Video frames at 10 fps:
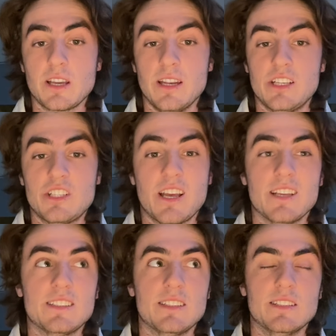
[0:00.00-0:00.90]
and each
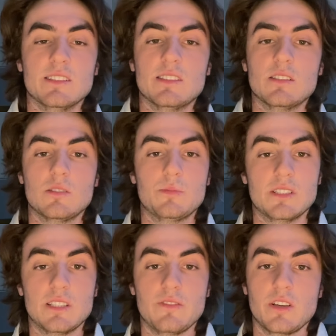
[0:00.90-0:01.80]
test is
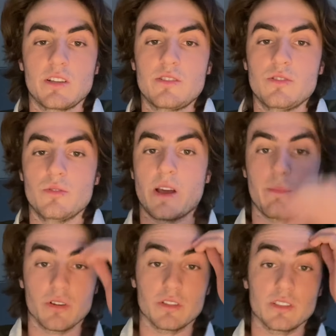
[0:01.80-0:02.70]
specific to that
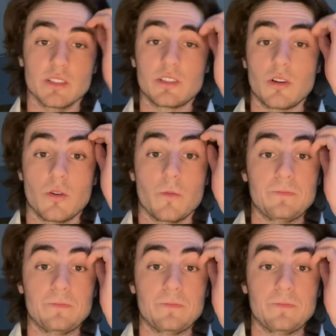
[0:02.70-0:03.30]
person. So